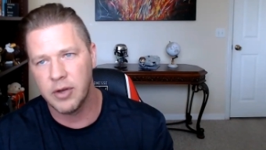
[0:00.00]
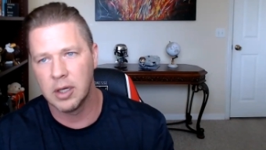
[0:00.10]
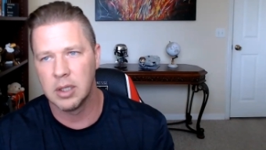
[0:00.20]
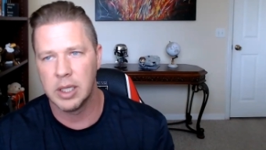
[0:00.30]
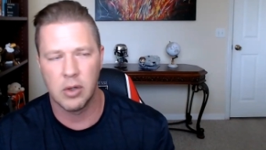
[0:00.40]

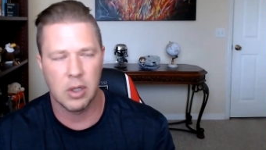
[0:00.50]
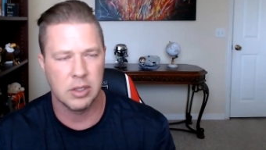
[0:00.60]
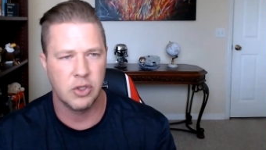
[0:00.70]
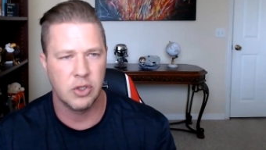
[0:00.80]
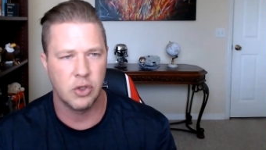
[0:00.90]
here later
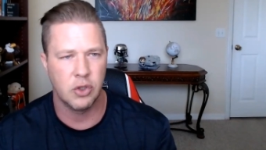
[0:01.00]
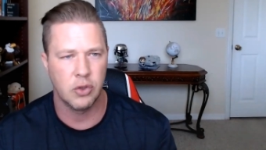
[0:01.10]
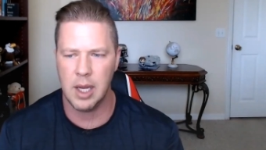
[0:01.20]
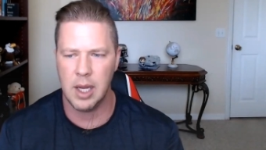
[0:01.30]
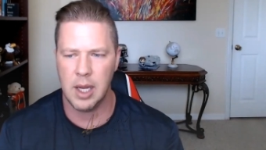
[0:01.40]
on
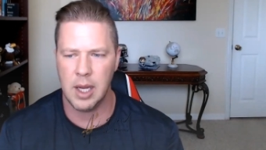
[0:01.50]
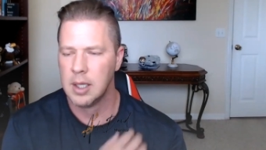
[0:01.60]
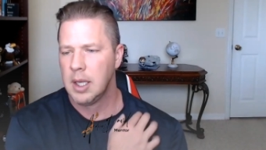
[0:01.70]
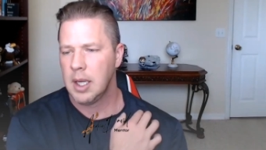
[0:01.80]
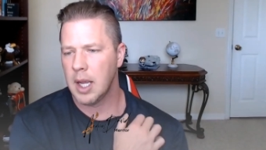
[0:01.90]
today,
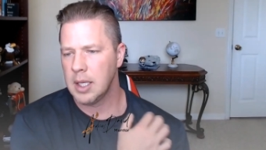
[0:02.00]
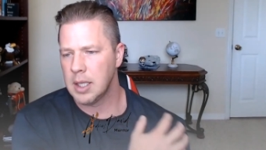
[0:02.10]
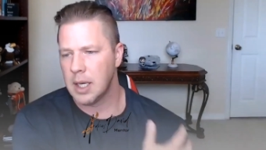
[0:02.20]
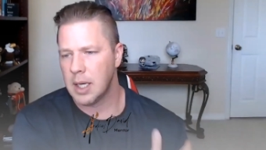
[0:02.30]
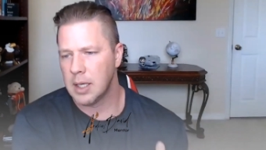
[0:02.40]

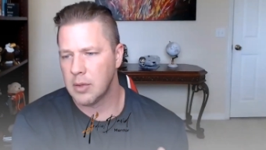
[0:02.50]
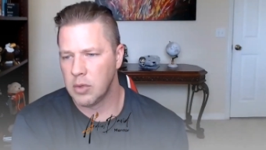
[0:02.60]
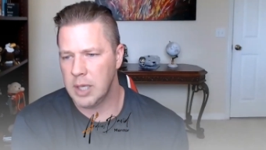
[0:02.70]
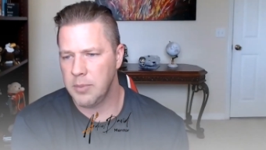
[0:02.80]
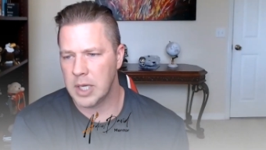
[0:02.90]
and uh,
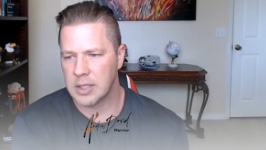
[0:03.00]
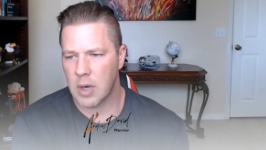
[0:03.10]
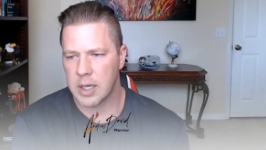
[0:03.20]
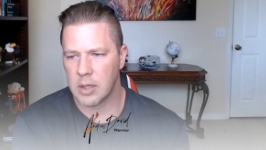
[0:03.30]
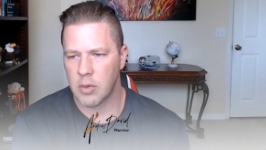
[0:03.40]
we'll keep you guys
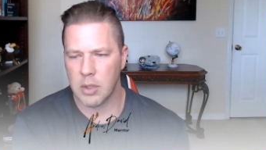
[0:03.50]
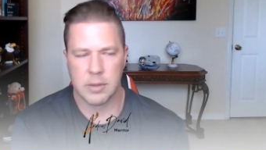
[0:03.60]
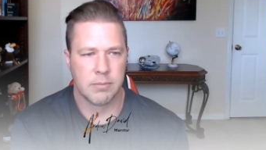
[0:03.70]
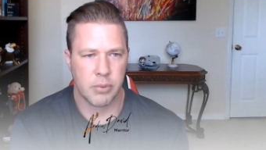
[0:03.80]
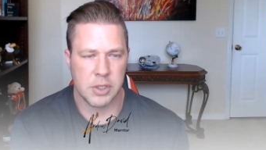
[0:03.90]
rocking and
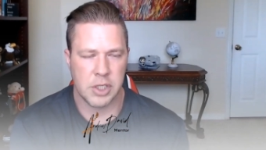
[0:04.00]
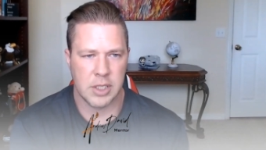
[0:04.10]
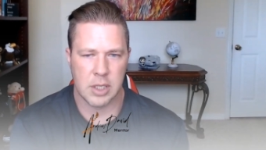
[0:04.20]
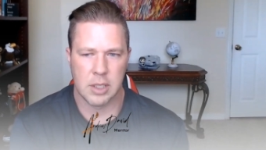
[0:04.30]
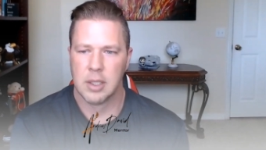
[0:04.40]
rolling.
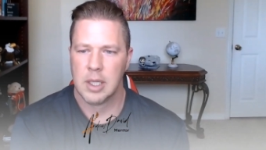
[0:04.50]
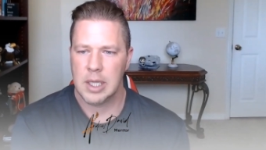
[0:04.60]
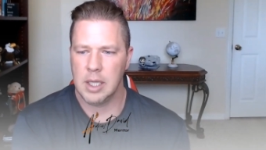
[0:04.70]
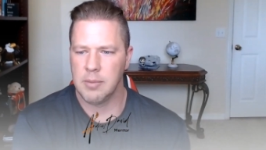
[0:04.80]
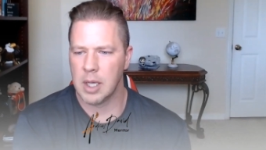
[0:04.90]
Appreciate you.
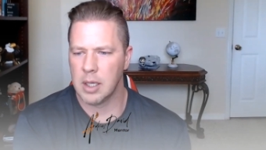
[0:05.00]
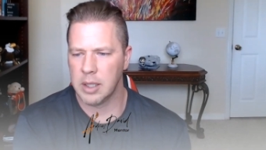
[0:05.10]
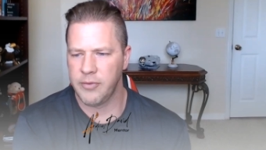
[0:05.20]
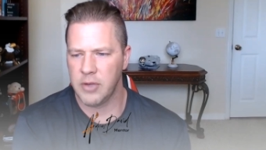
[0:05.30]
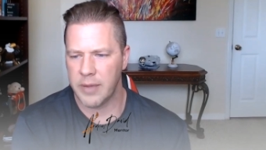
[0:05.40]
Email
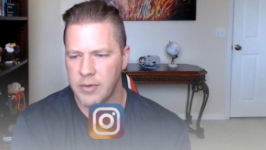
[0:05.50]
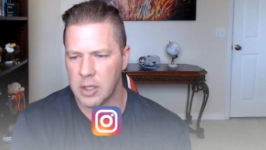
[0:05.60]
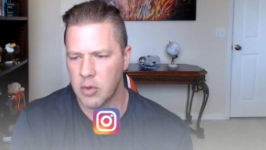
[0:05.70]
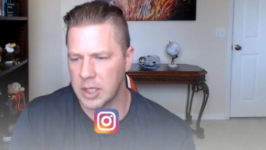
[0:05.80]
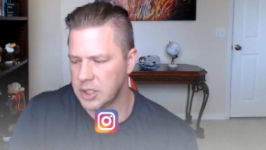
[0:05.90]
if you have any
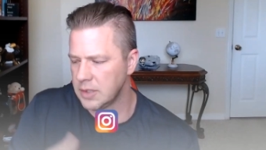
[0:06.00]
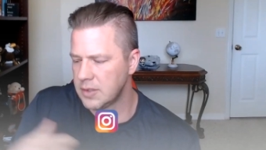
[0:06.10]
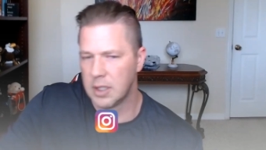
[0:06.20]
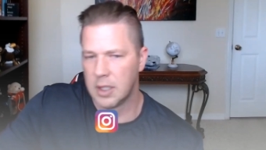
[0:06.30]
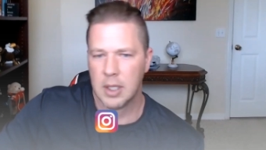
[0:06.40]

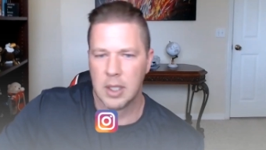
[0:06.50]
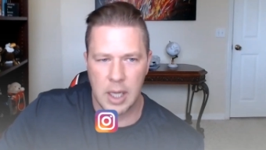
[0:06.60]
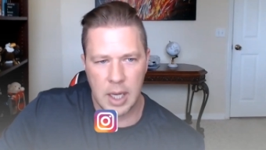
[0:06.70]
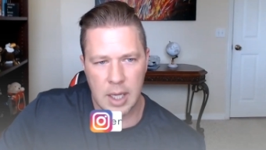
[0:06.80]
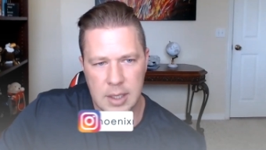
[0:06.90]
questions
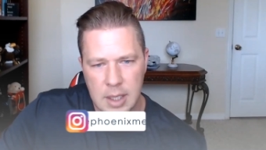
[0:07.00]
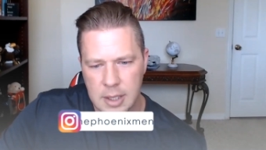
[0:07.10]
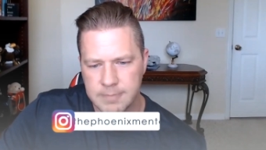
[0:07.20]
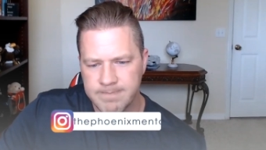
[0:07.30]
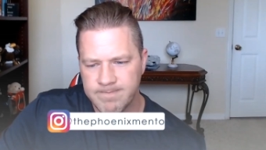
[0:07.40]
and
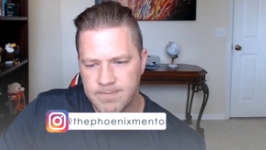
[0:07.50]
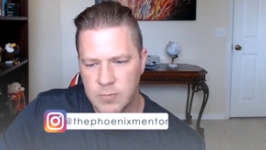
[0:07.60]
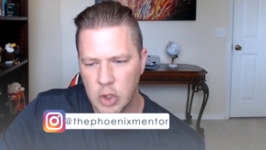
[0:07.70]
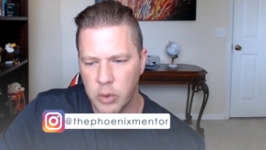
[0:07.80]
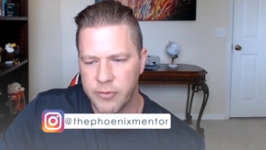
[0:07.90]
um,
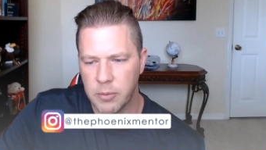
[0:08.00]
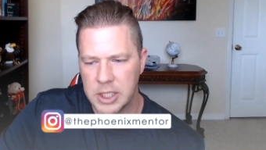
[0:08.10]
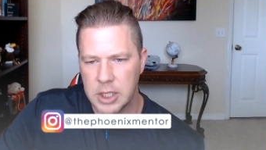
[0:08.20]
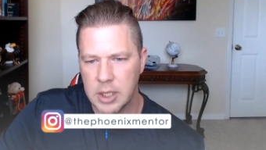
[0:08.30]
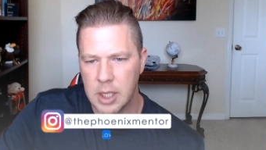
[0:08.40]
new
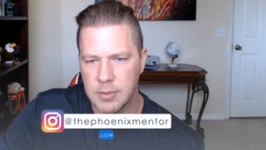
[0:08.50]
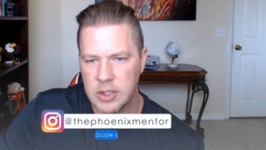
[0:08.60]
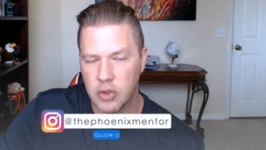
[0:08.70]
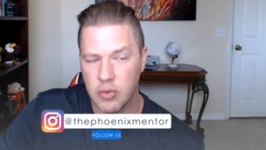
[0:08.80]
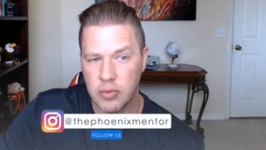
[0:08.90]
information coming
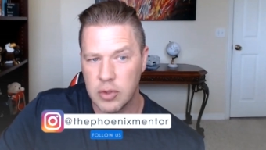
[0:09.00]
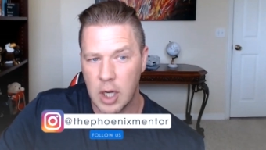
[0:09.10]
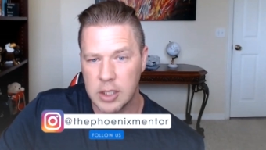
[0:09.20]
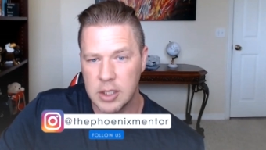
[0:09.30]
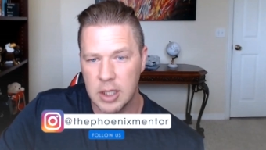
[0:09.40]
soon.
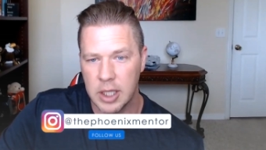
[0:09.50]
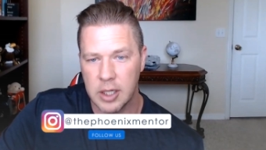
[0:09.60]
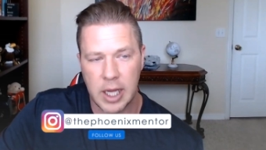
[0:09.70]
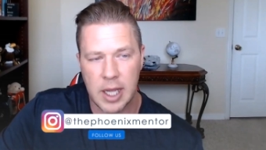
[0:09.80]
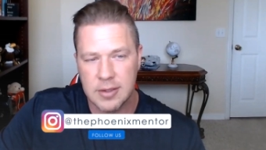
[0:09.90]
Talk to you
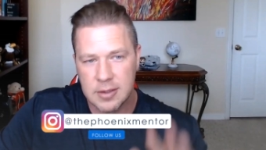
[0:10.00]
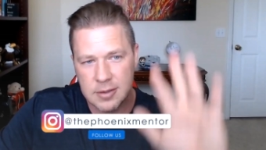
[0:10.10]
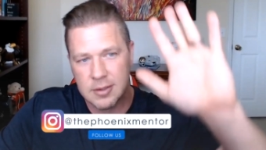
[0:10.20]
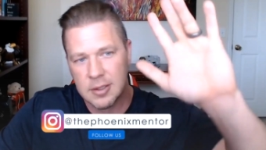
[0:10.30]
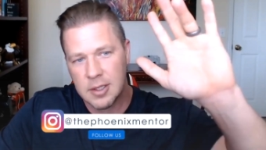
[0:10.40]
later, guys.
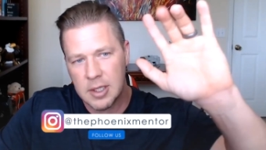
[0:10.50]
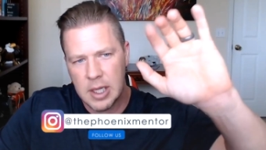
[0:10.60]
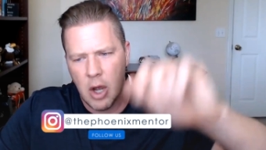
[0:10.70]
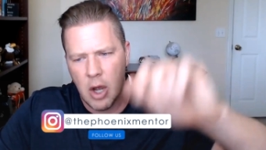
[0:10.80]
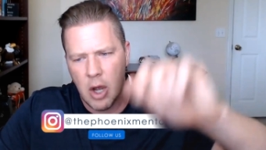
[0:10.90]

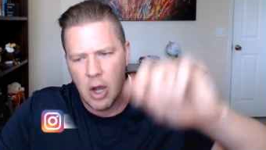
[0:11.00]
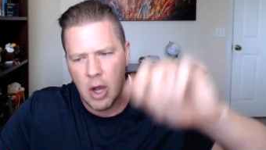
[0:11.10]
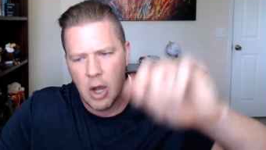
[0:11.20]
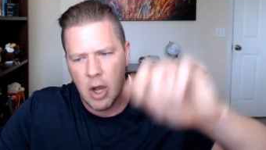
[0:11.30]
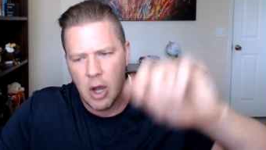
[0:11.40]
Oh, oh
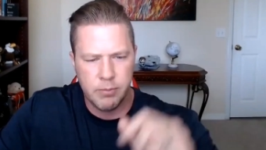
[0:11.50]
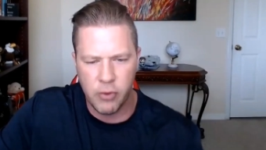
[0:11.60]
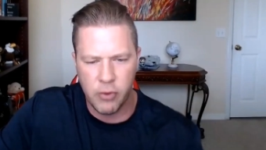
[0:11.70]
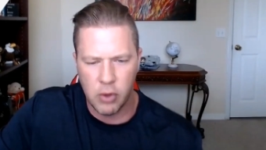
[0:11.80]
wait, oh, oh,